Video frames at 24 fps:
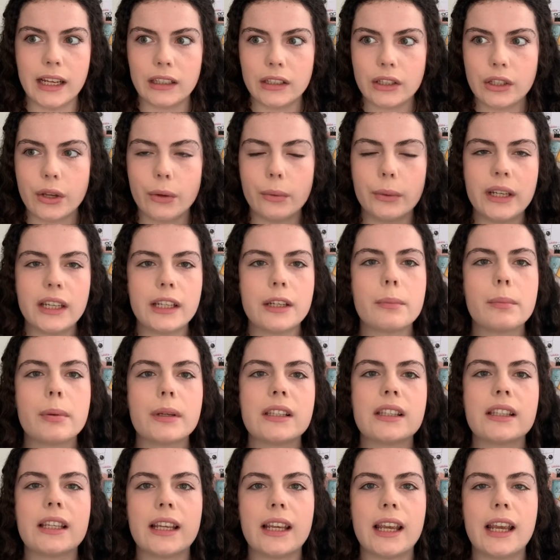So Oedipus
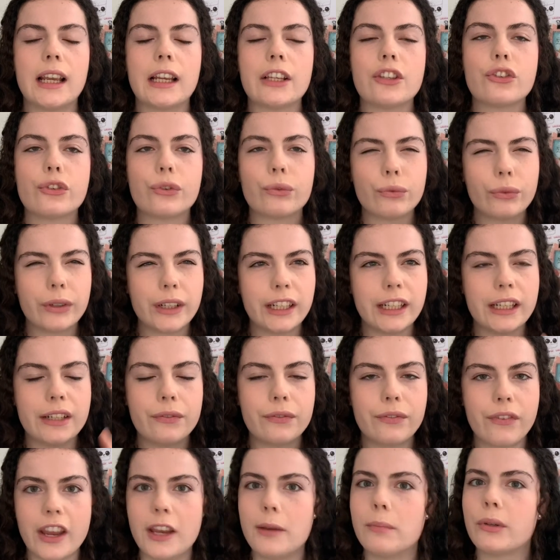the King is the really
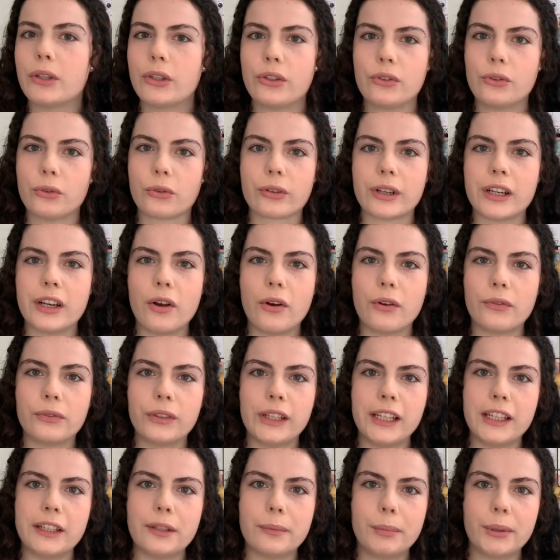famous story of
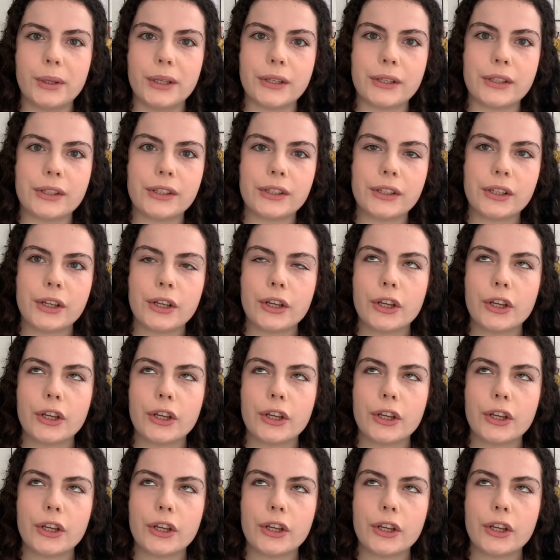Oedipus,